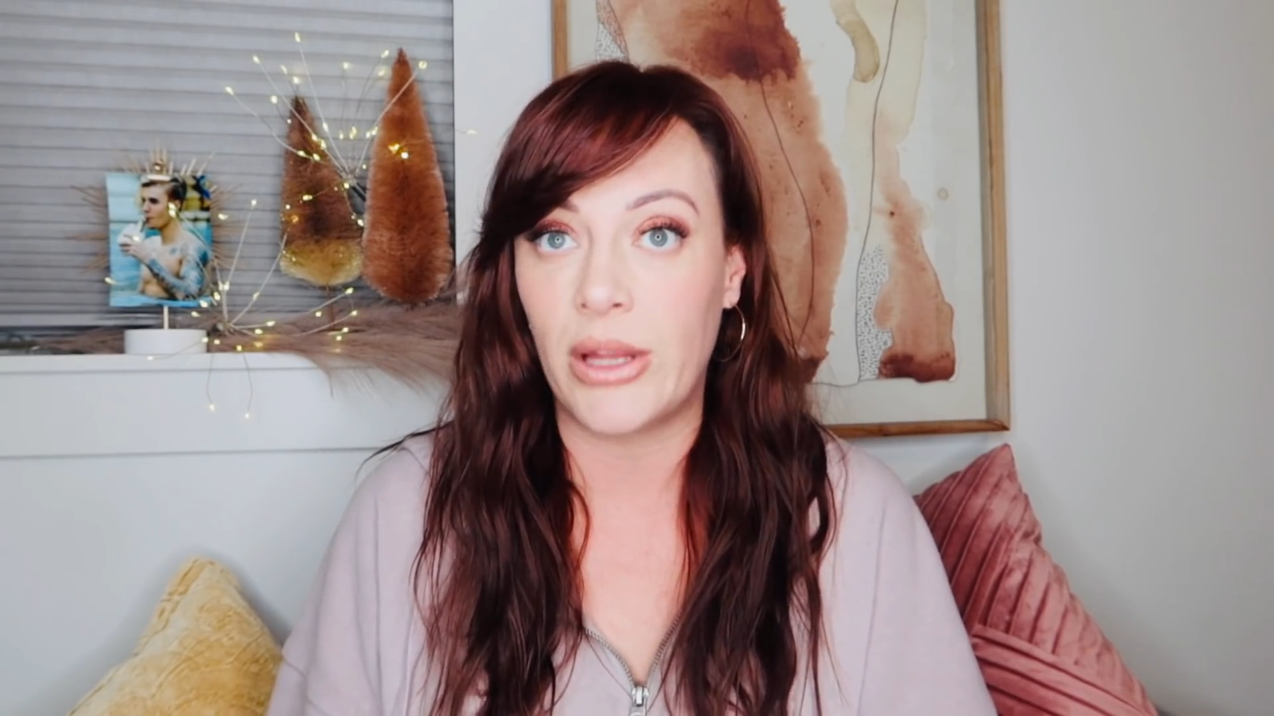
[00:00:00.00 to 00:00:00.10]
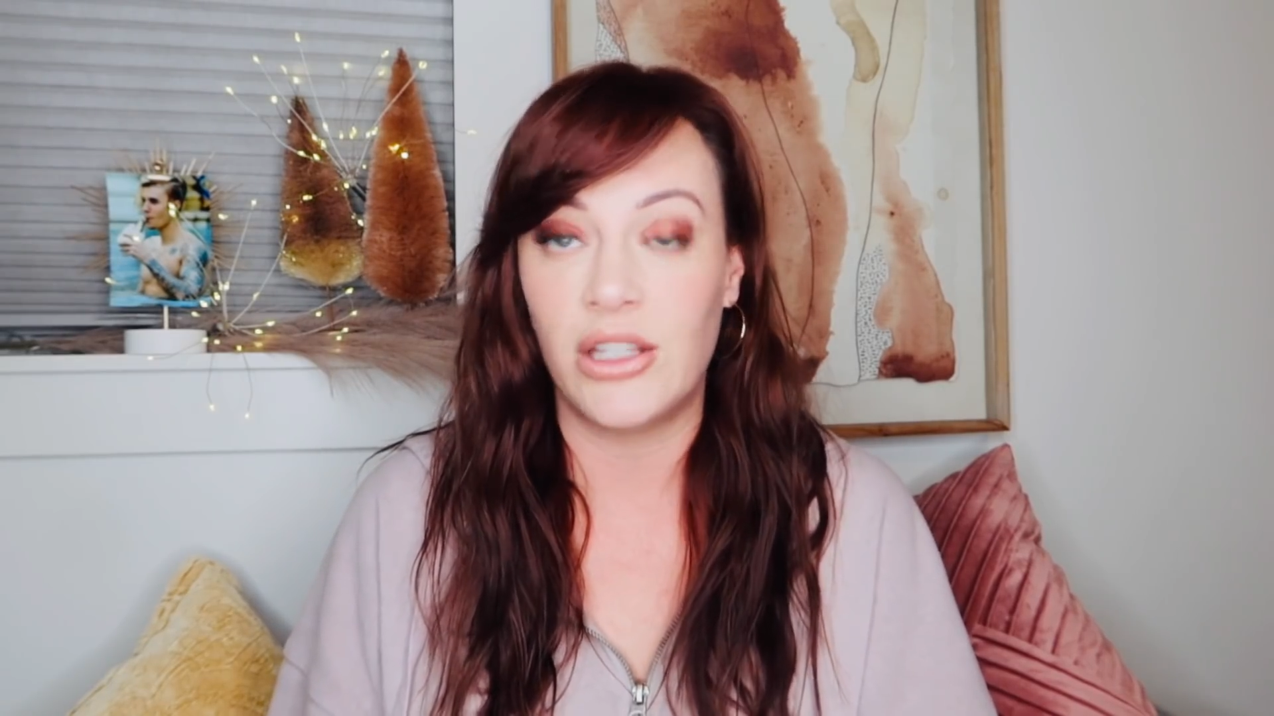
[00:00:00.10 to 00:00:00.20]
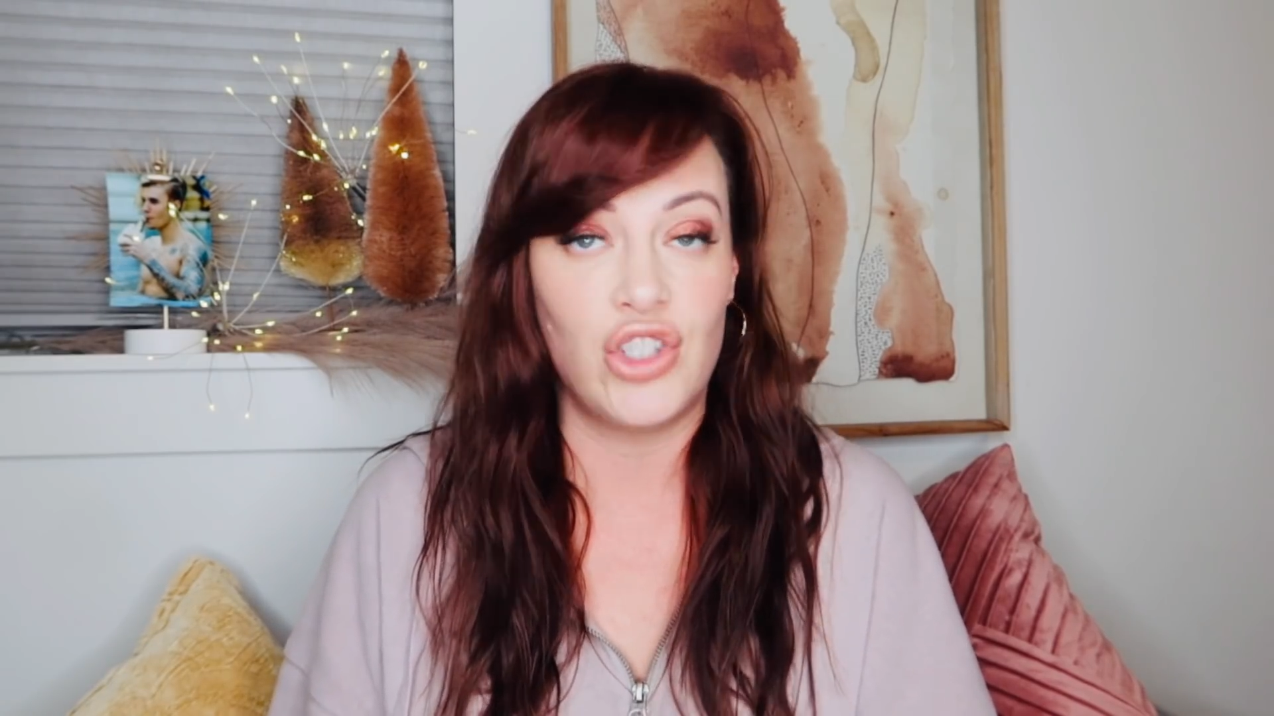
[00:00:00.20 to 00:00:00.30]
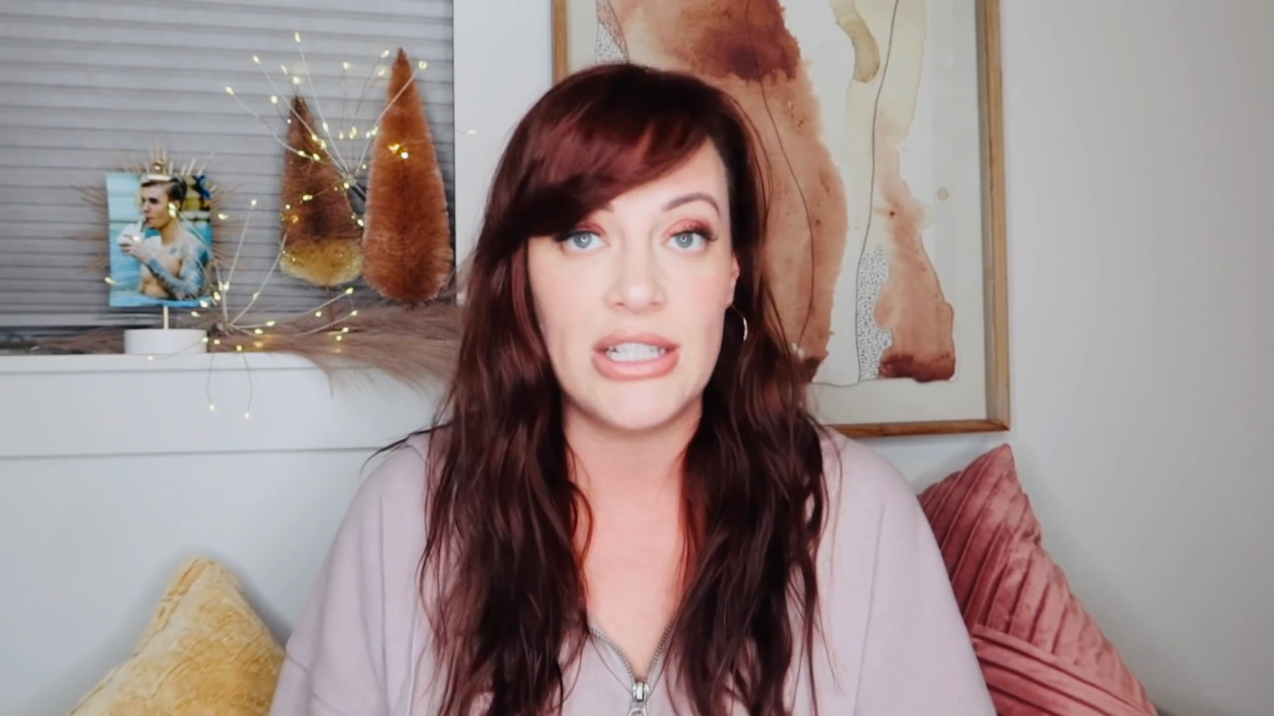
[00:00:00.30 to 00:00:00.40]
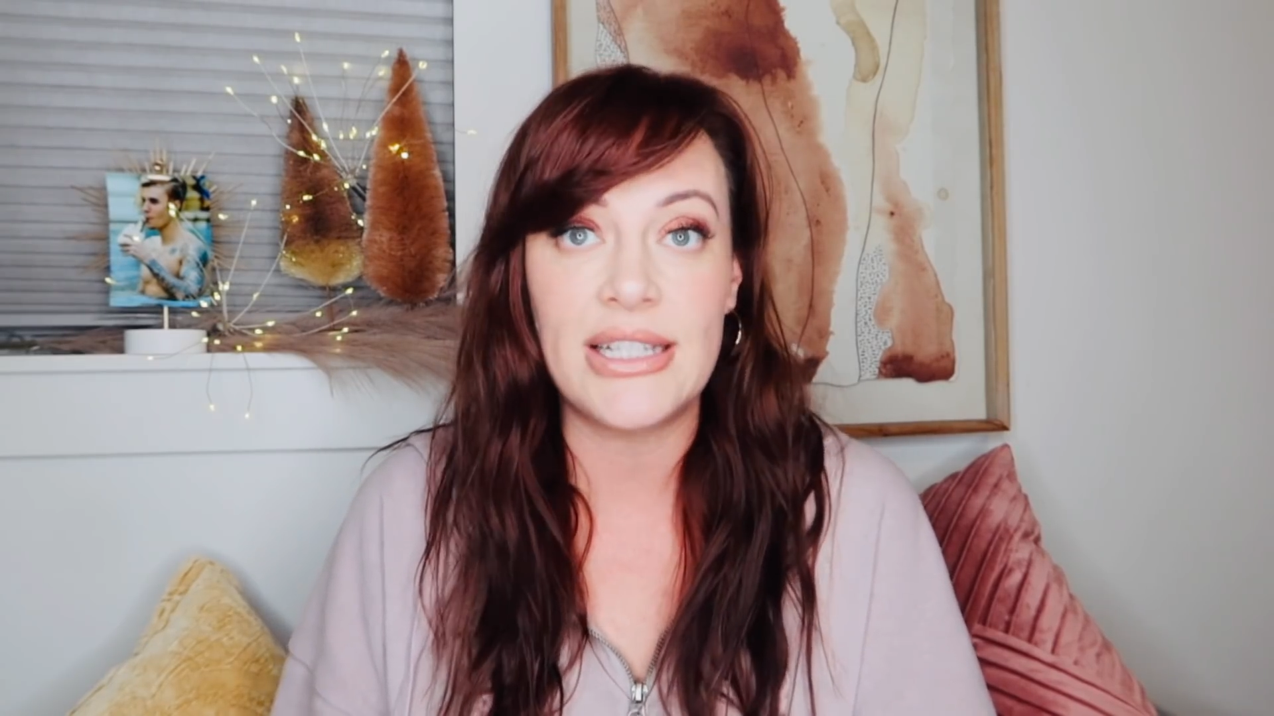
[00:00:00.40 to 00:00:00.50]

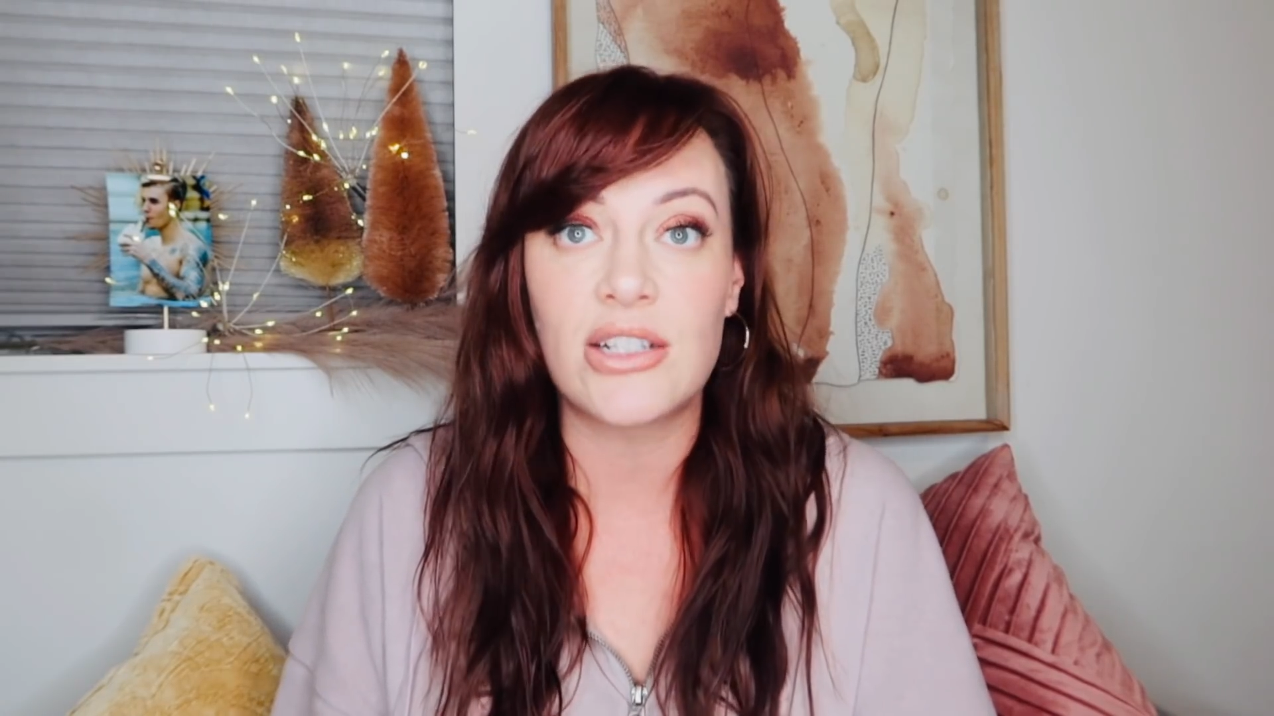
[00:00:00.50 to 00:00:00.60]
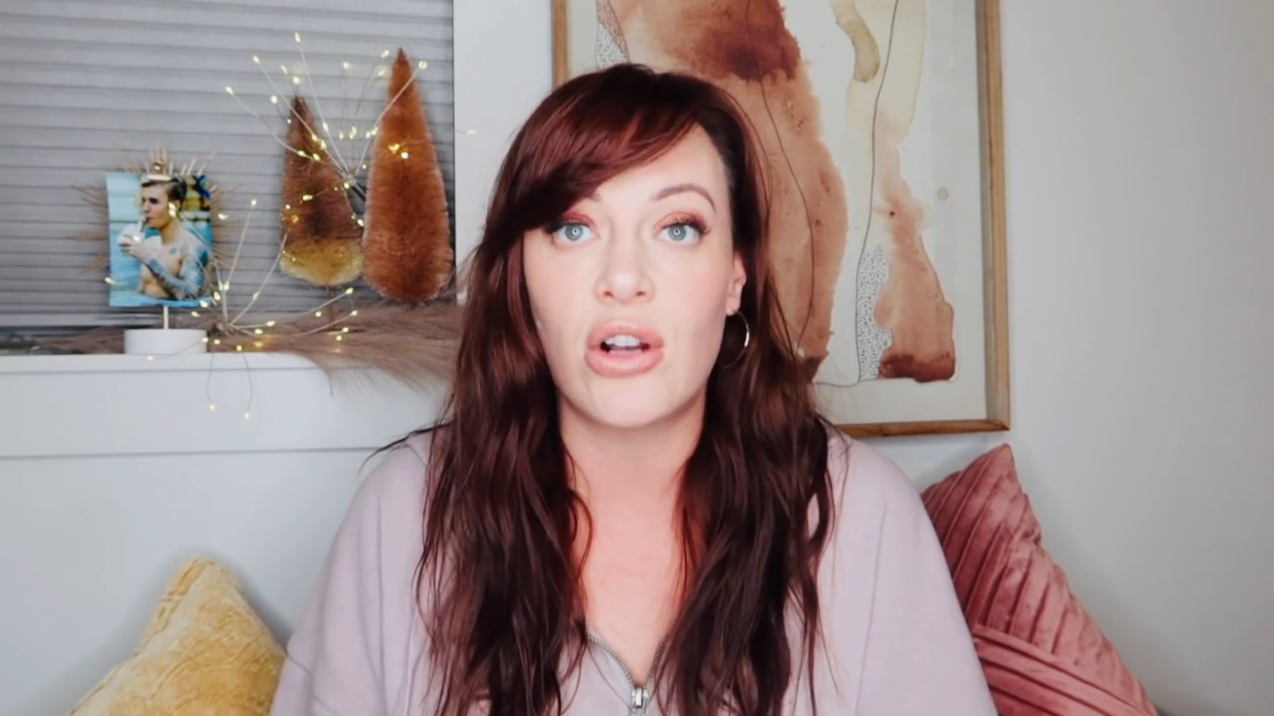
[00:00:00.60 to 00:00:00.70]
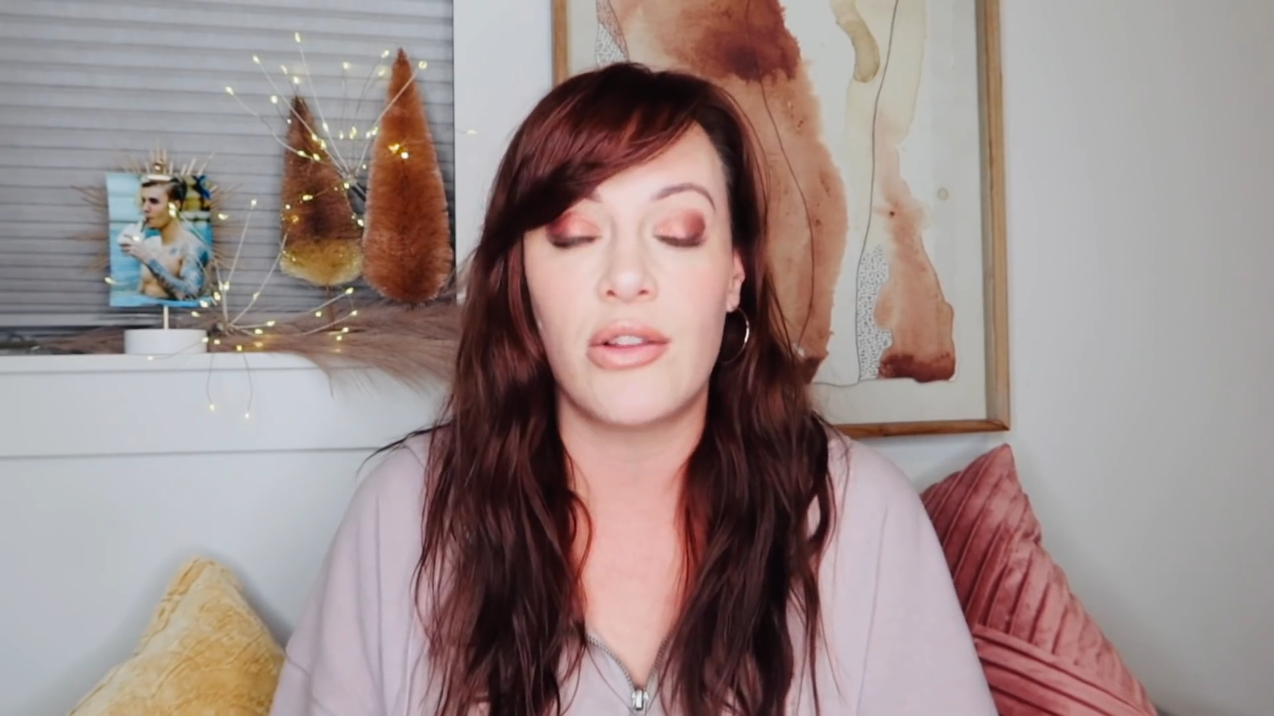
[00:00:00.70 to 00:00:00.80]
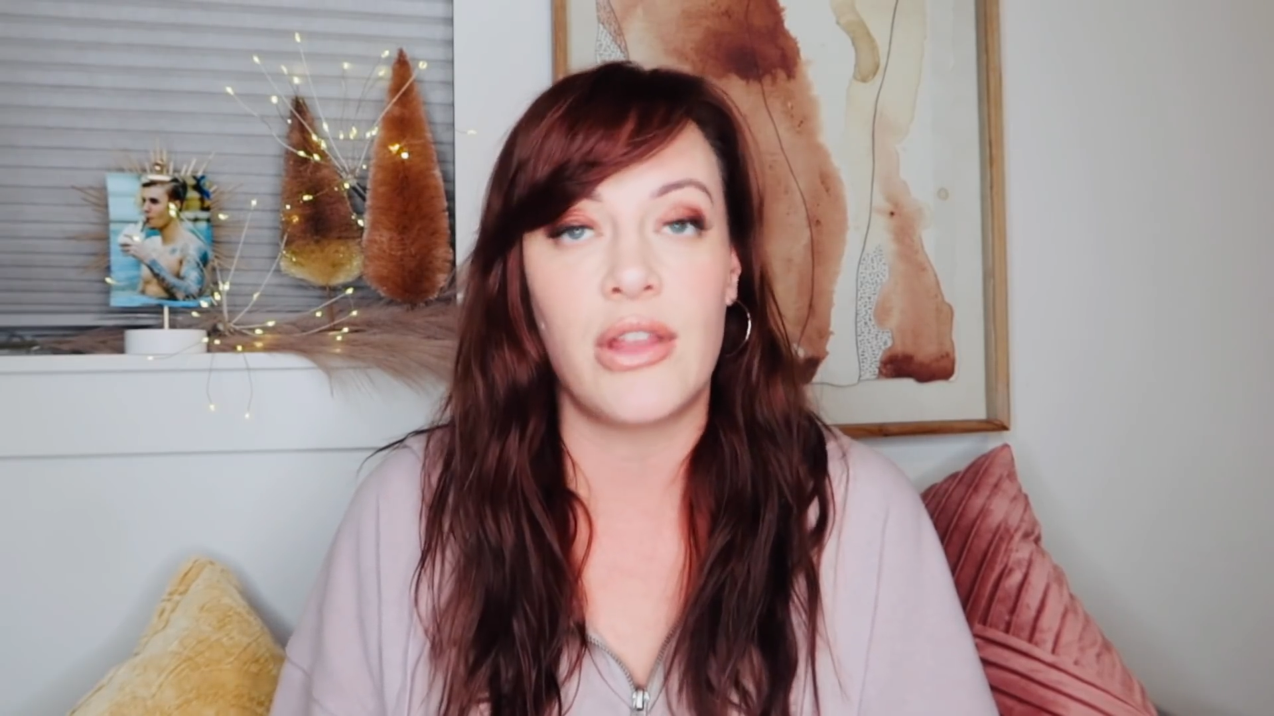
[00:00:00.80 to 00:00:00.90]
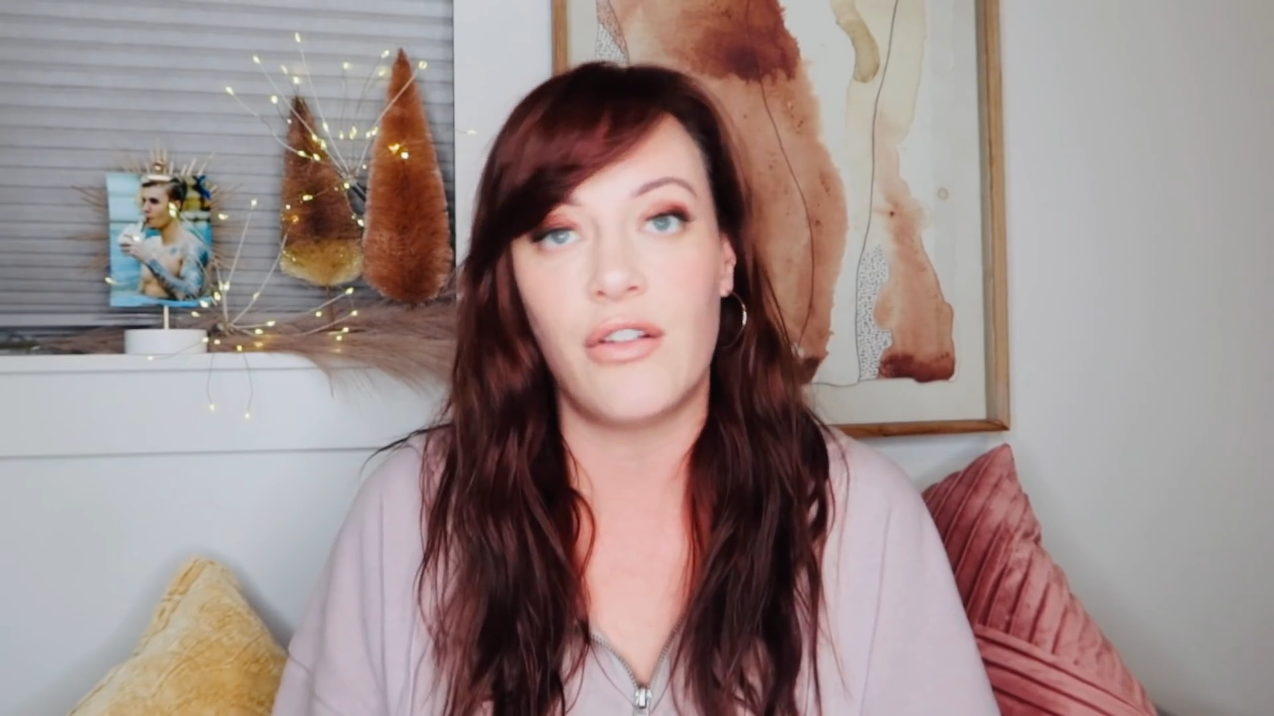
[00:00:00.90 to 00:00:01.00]
when logistics aren't